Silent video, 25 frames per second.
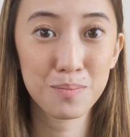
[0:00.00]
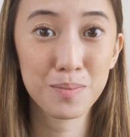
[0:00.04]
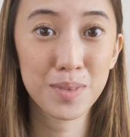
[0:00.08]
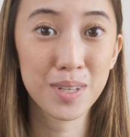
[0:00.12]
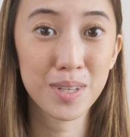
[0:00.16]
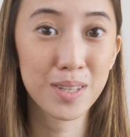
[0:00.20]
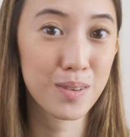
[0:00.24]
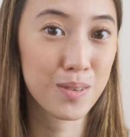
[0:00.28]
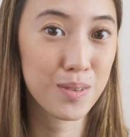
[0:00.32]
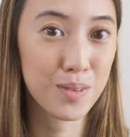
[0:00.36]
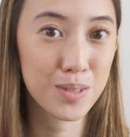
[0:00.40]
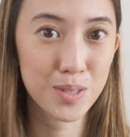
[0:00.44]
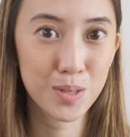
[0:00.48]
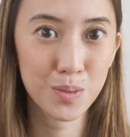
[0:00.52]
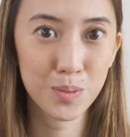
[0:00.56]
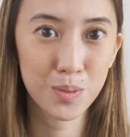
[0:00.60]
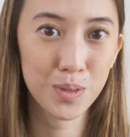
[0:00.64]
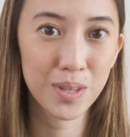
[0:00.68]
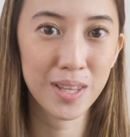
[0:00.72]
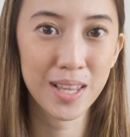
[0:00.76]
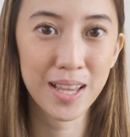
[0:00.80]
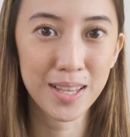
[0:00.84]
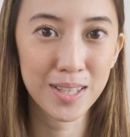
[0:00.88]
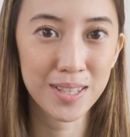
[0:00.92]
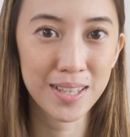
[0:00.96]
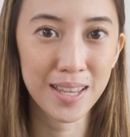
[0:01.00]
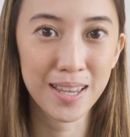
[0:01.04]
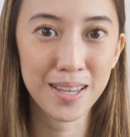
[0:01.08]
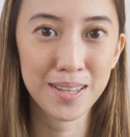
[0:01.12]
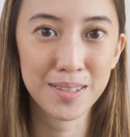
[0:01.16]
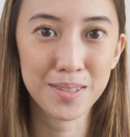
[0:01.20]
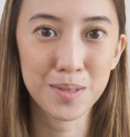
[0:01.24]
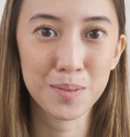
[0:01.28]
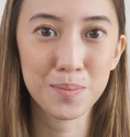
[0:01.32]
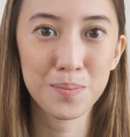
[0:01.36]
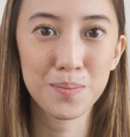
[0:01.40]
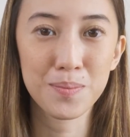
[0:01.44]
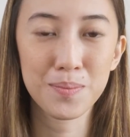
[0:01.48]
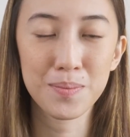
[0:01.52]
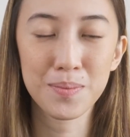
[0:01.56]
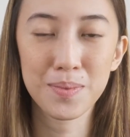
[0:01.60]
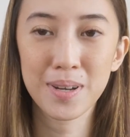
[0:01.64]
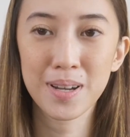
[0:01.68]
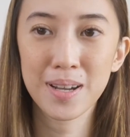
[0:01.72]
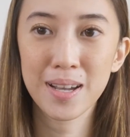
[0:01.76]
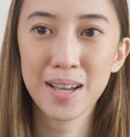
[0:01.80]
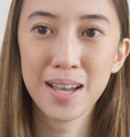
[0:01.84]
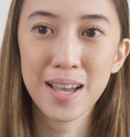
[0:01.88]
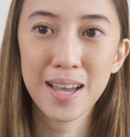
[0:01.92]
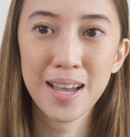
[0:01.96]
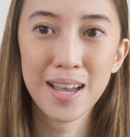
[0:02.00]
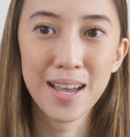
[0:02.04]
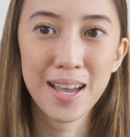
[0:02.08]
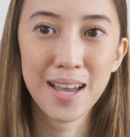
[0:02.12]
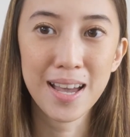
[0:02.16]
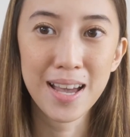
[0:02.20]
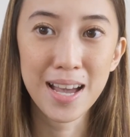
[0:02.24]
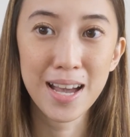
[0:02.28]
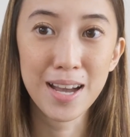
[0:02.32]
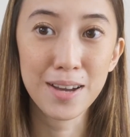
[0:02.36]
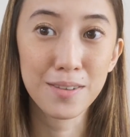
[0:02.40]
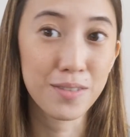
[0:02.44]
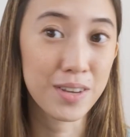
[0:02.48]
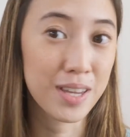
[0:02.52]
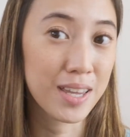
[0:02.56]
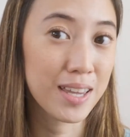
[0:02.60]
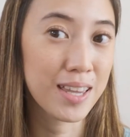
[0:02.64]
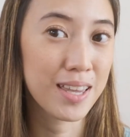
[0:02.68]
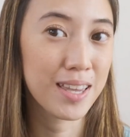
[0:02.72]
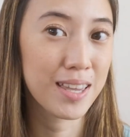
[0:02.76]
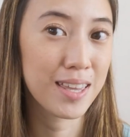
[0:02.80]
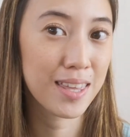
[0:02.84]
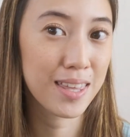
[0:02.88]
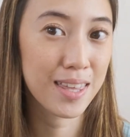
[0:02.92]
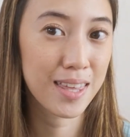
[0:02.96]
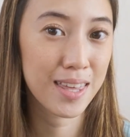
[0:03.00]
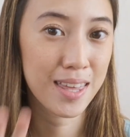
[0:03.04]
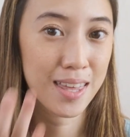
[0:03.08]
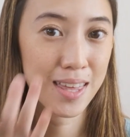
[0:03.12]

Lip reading: but also would like to end up having